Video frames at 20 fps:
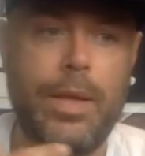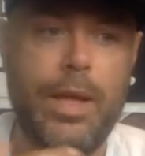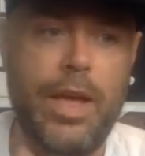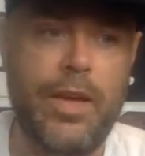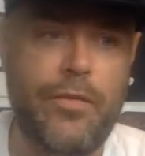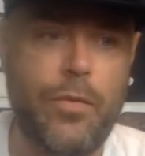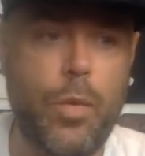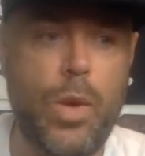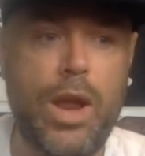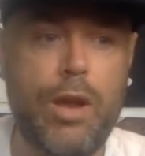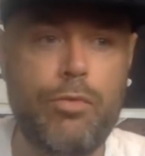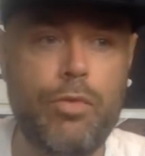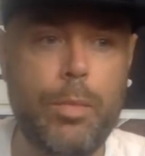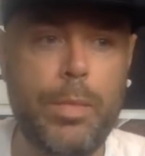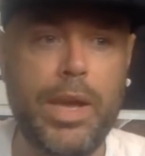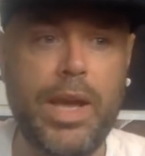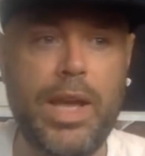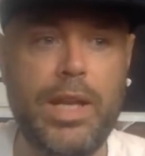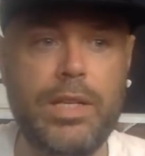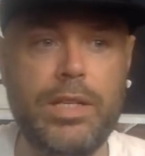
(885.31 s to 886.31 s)
if we're up
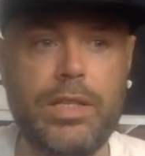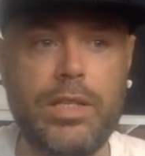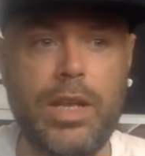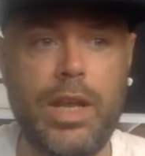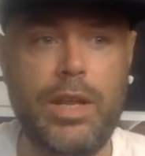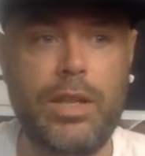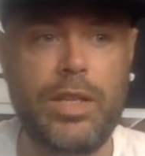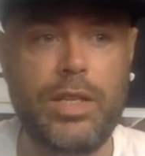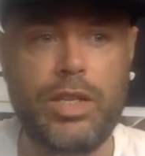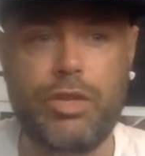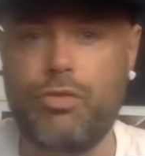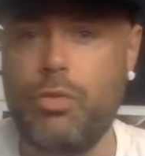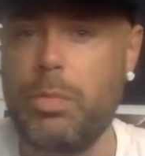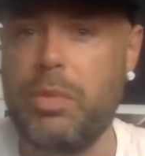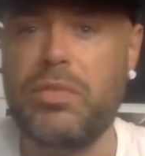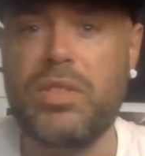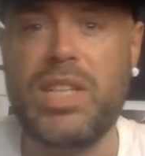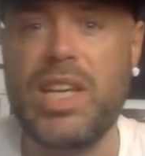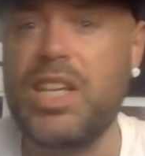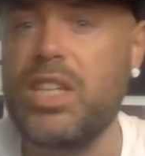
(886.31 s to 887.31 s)
against and there's a group
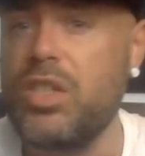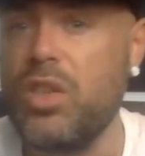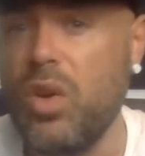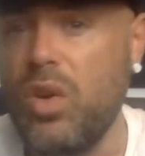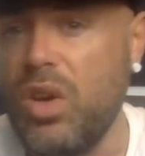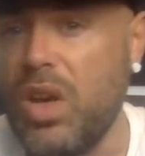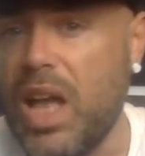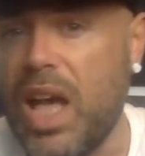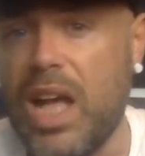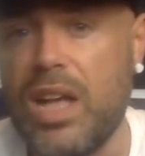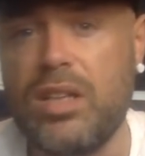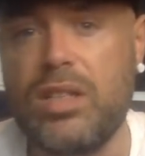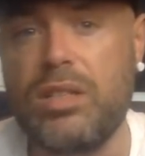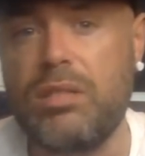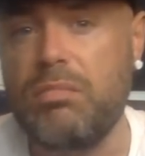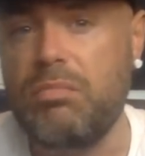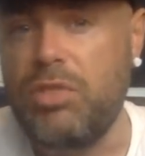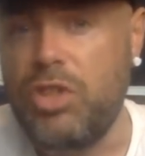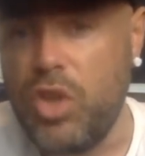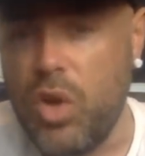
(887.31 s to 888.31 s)
of six young
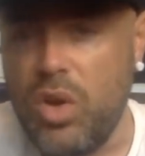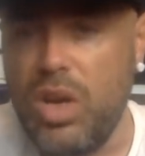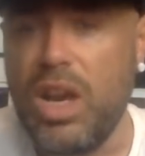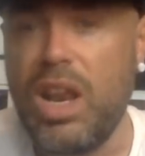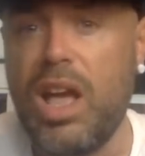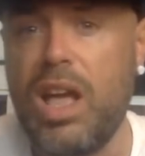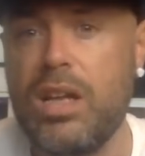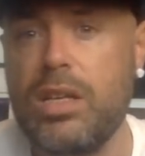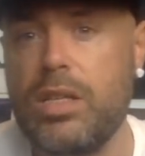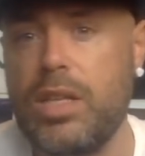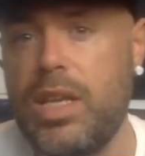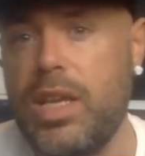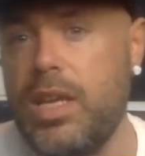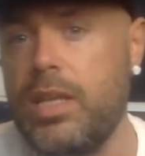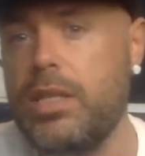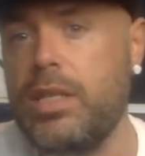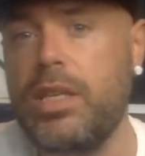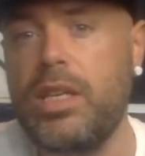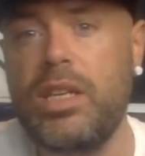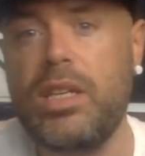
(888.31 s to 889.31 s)
lads,
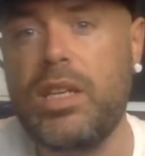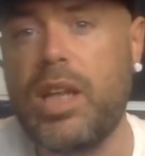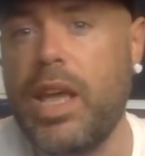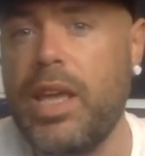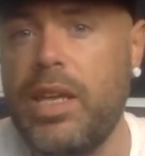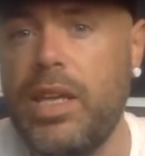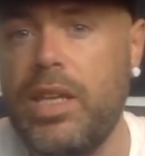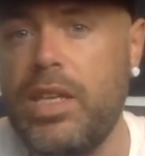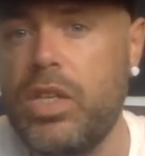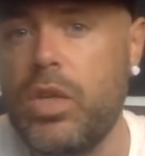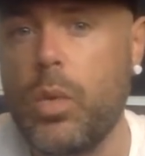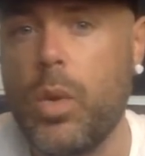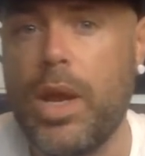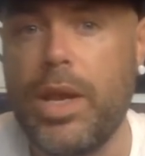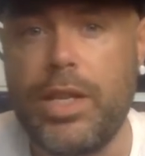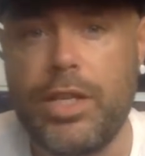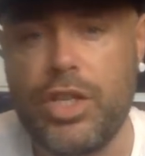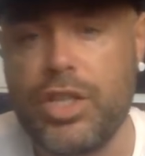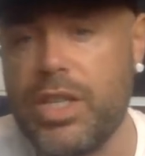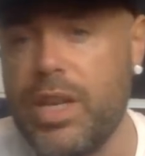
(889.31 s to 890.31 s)
18, 19,
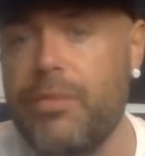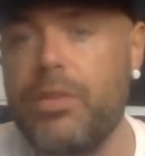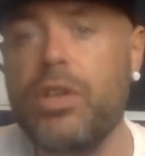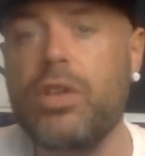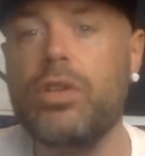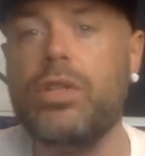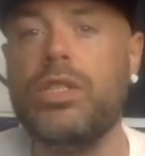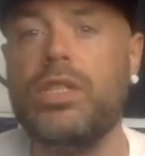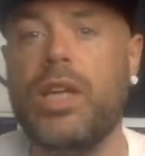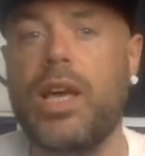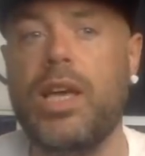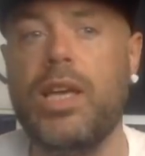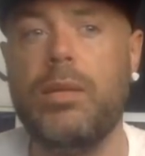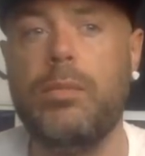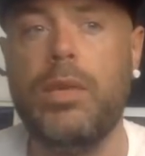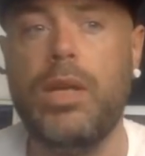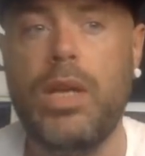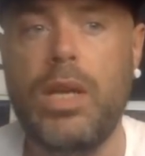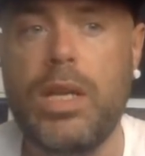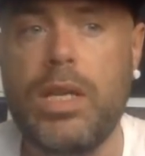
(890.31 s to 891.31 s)
20, just having a good
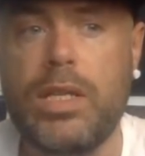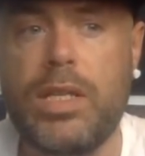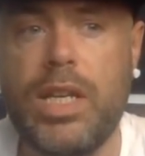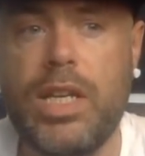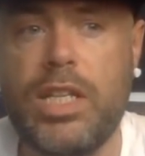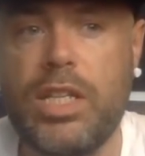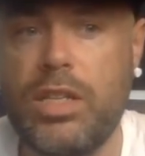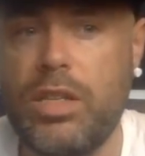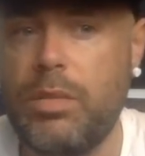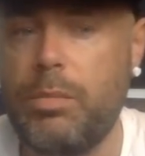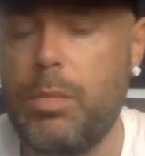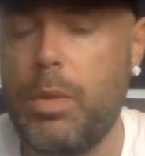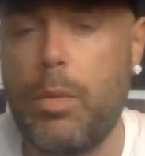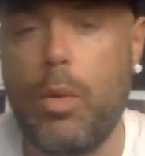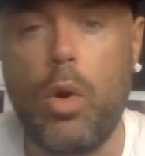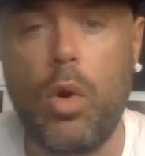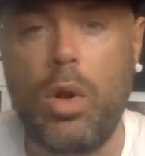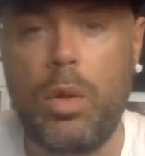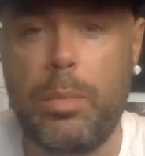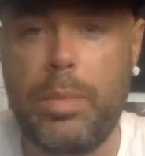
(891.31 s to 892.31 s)
time, six of them, they're
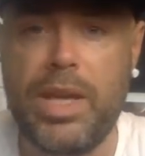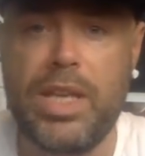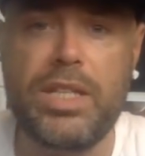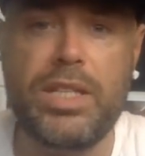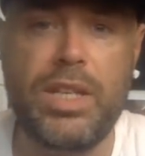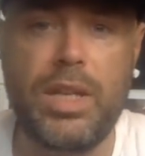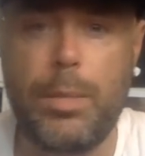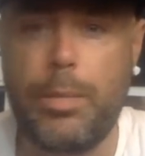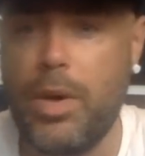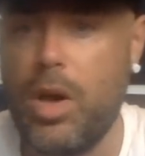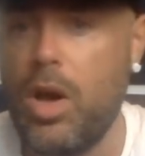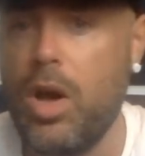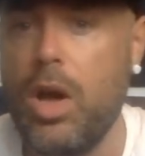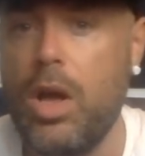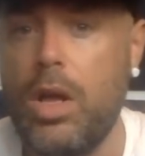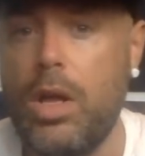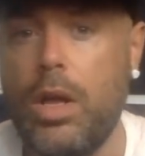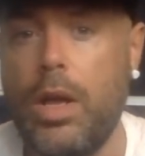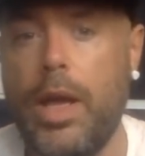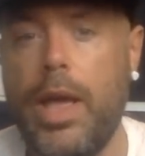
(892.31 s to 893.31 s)
all pissed in a
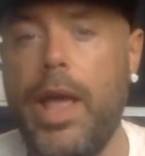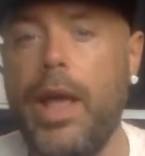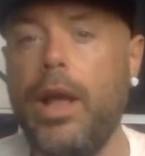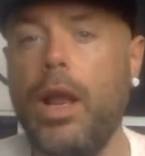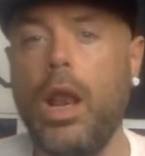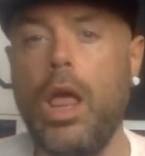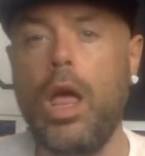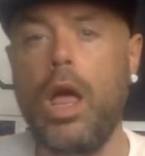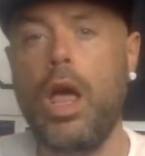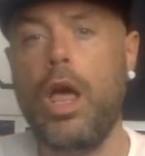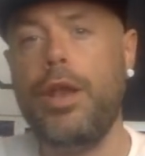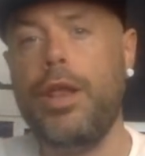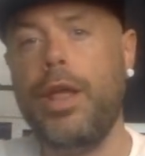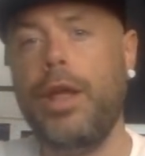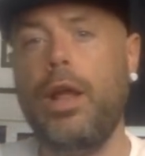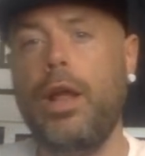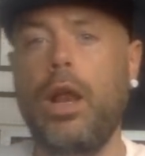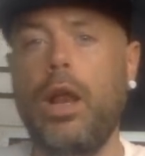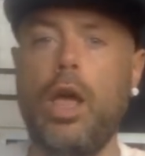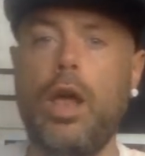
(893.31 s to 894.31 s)
bar, England,
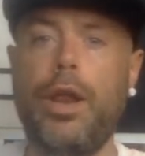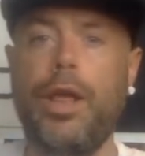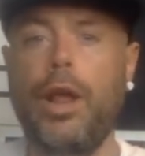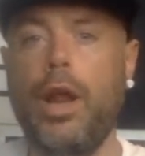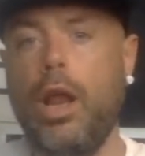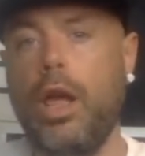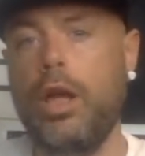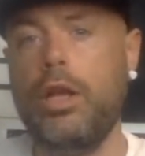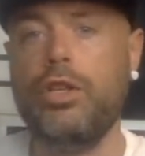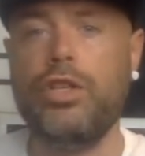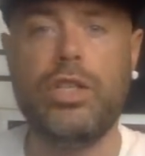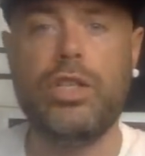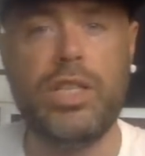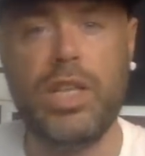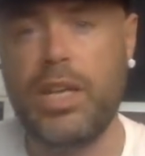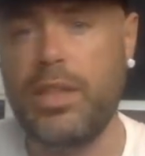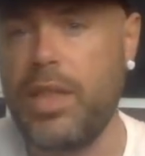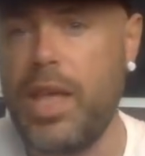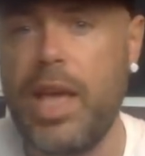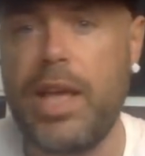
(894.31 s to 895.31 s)
England, England, just
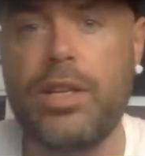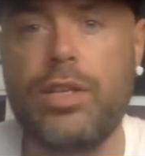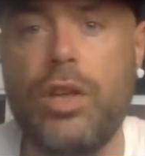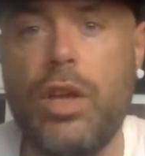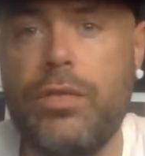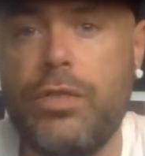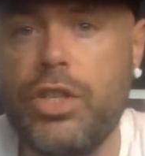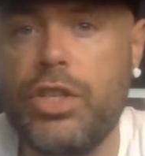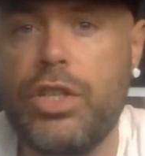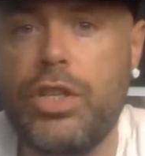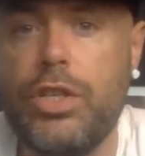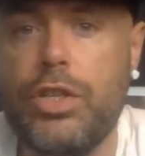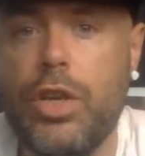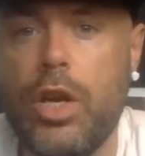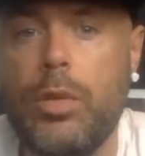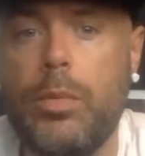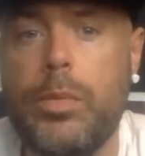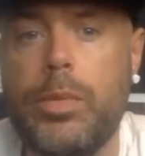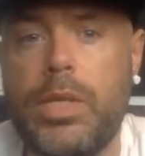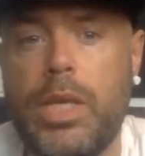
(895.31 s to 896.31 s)
singing their heads off, just
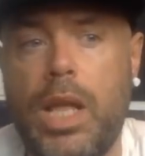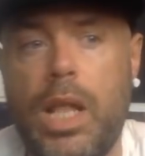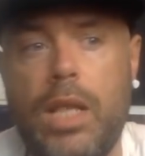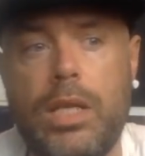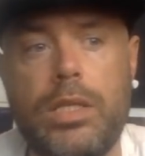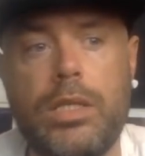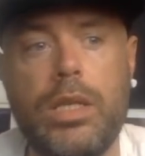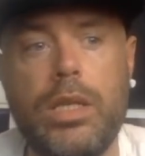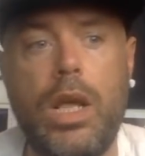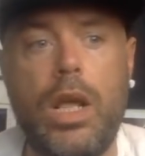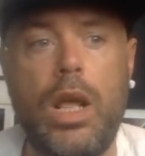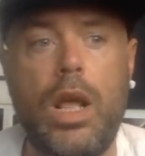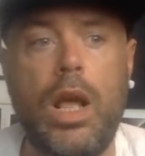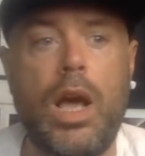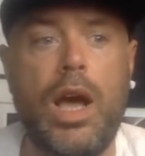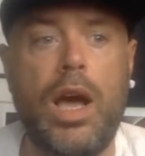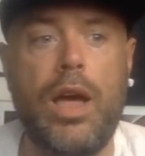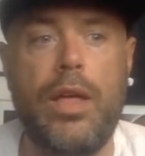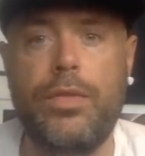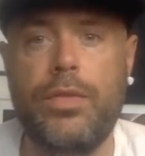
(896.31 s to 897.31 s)
enjoying themselves,
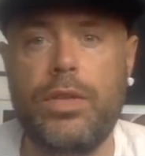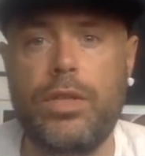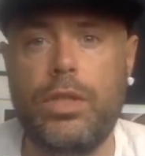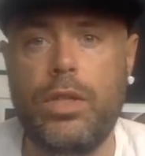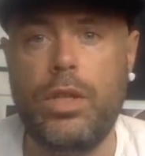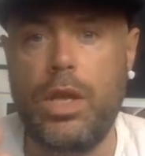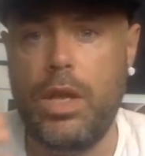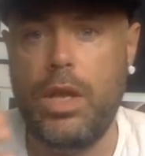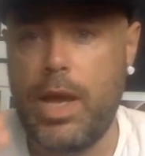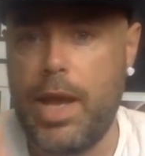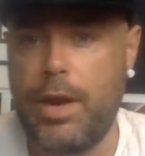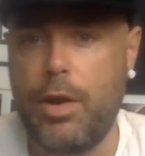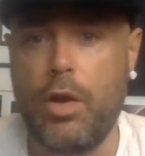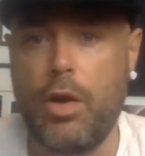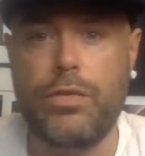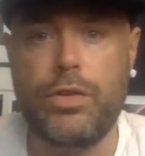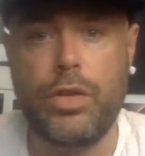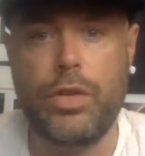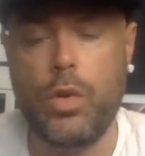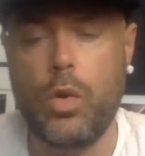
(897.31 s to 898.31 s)
and they head
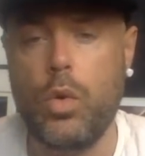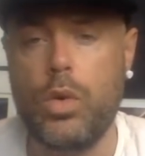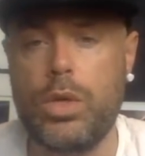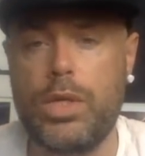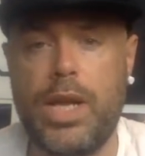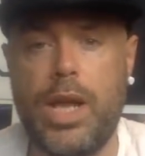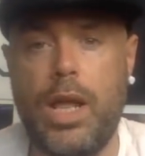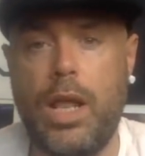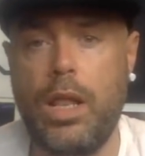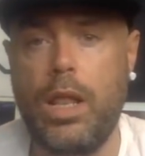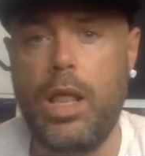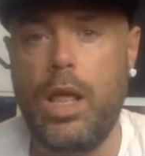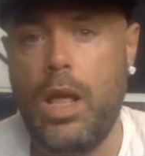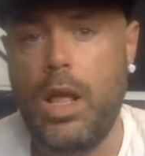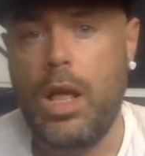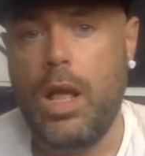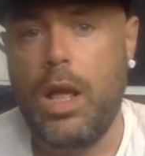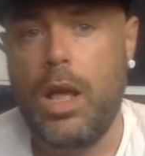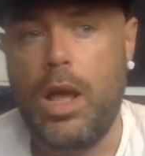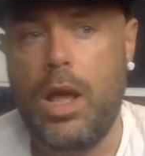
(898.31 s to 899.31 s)
off to the hotel,
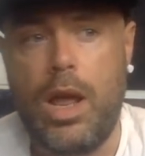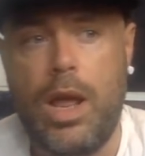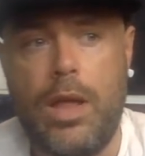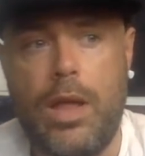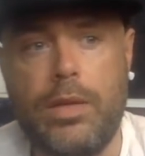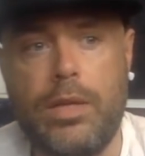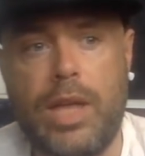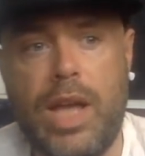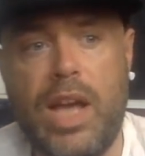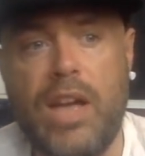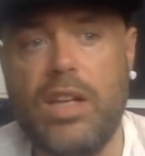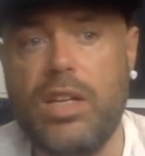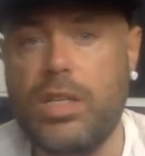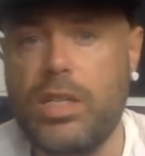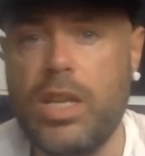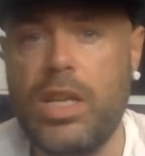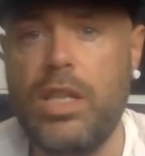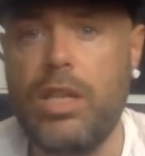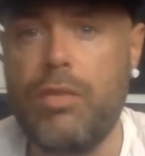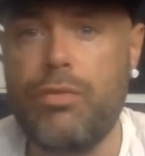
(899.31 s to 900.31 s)
and I could
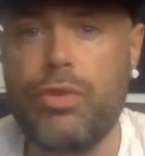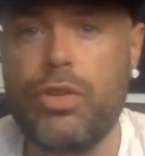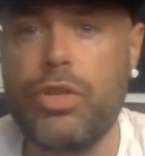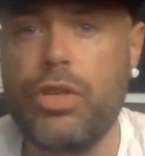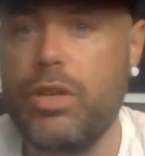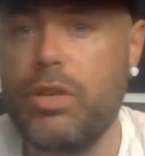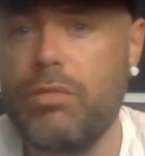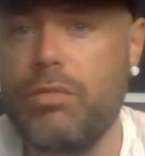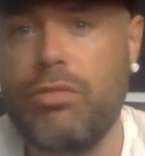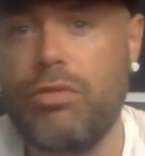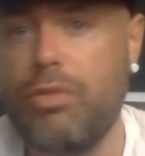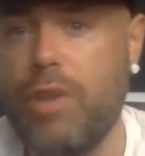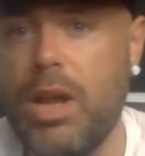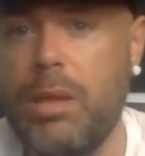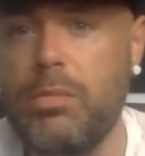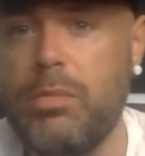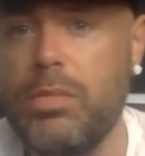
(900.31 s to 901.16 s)
see the Russian crime,